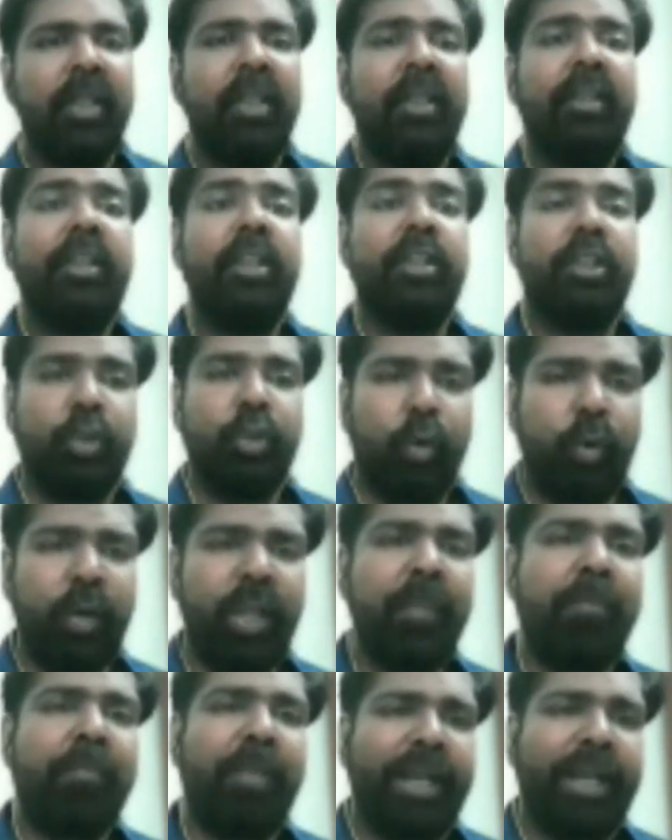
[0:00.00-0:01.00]
The
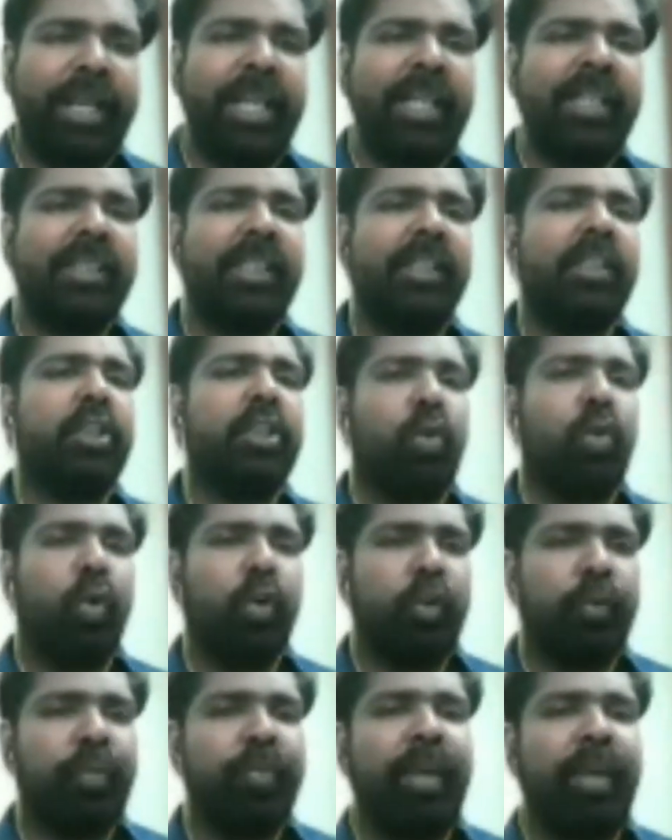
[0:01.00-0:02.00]
story begins at the
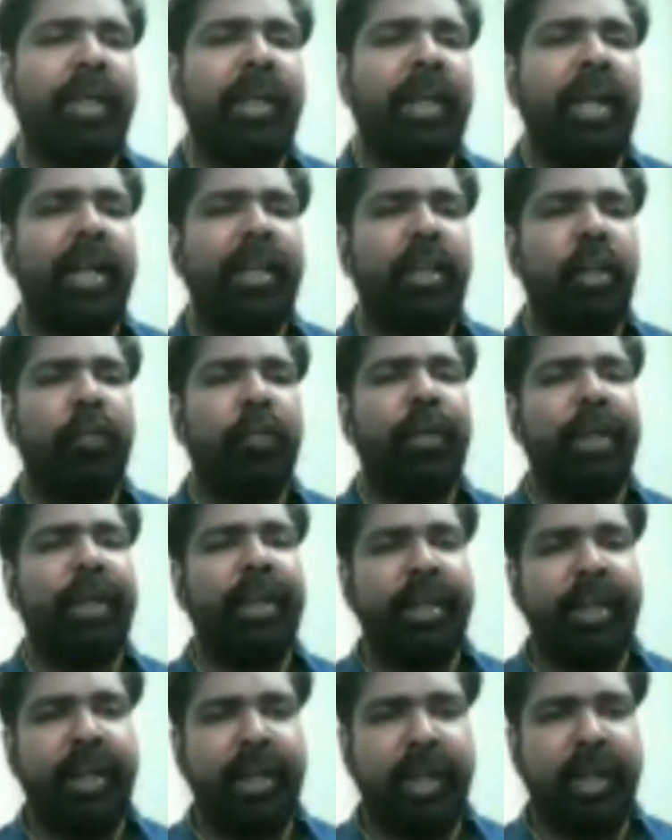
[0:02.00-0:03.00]
stroke of midnight of
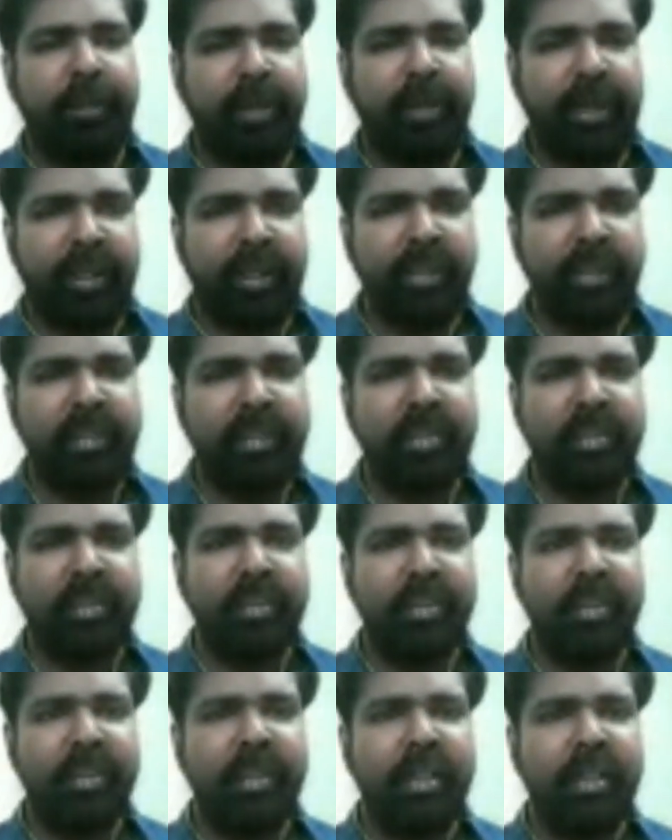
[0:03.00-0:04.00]
Indian independence,
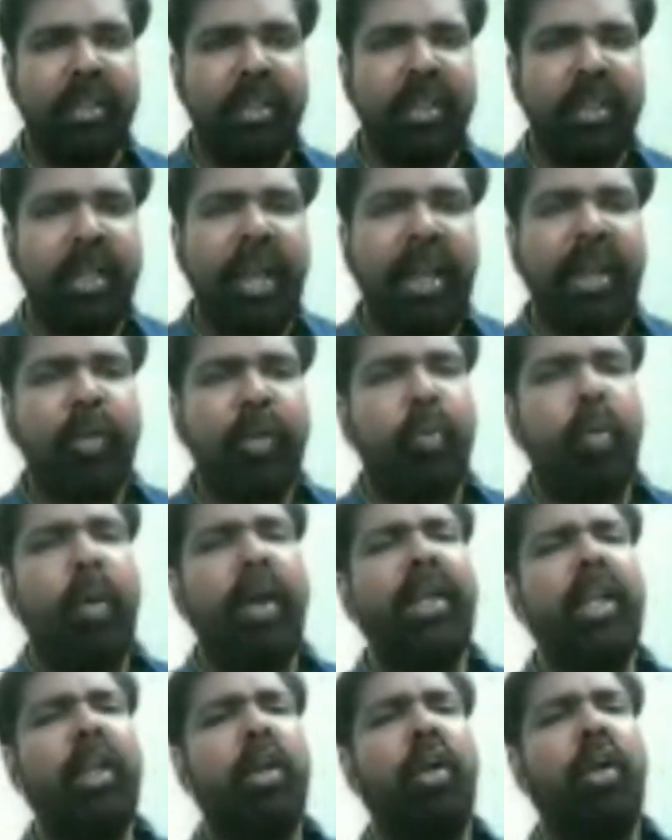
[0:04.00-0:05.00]
and
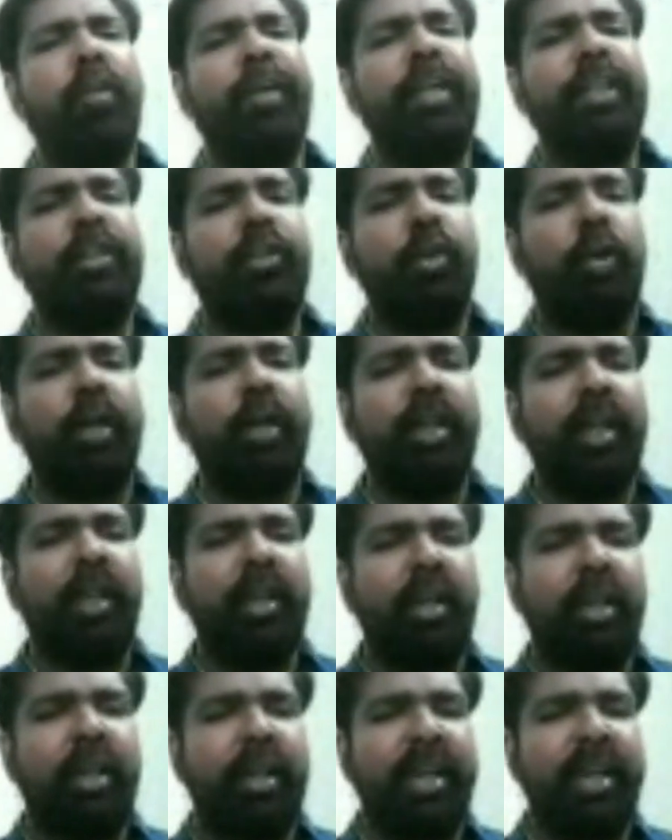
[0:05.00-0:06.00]
quite a lot of
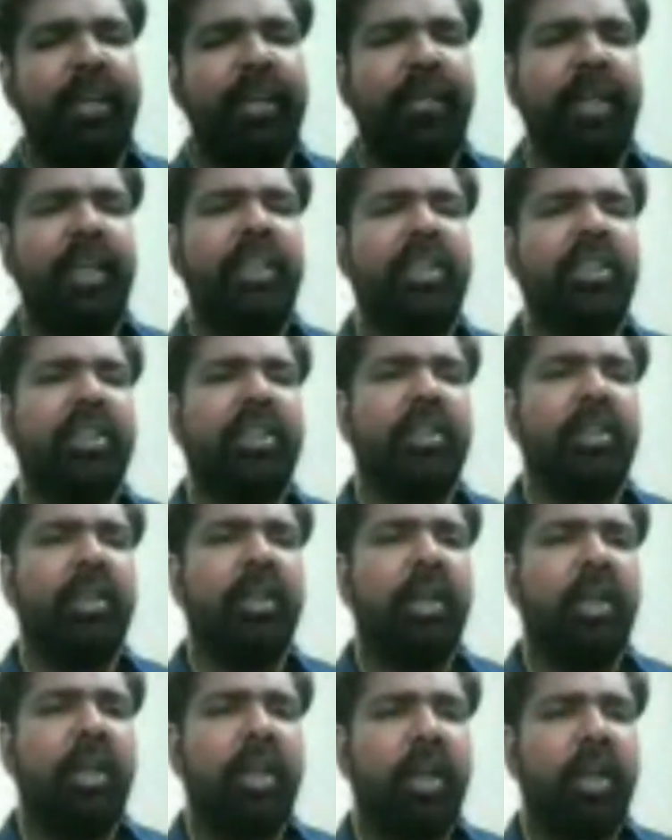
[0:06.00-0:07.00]
historical events
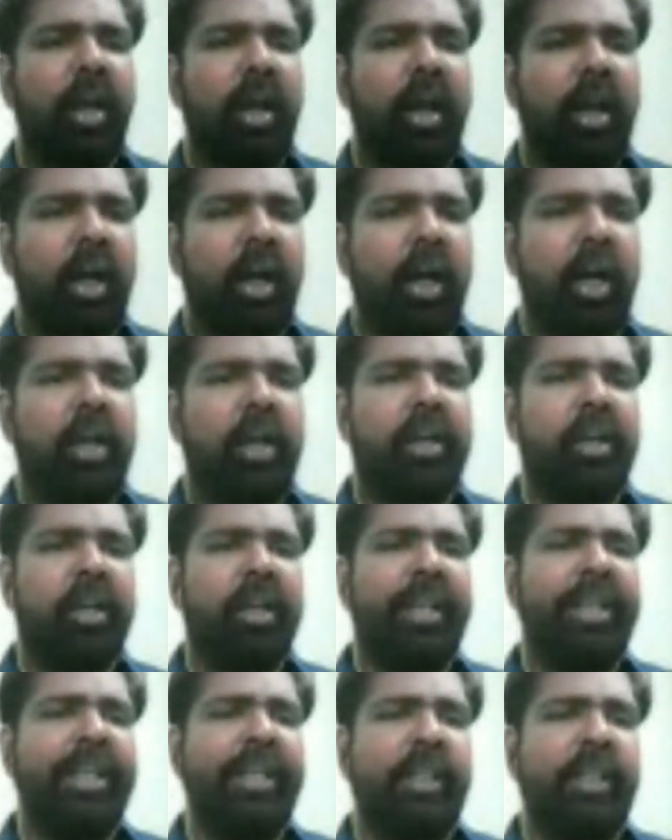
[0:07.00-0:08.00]
are
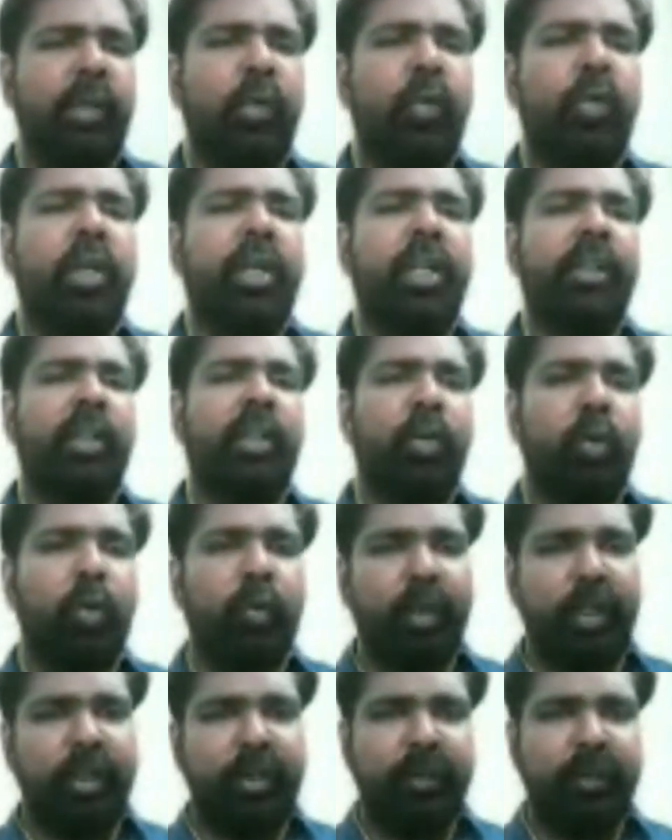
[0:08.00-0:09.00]
included in the novel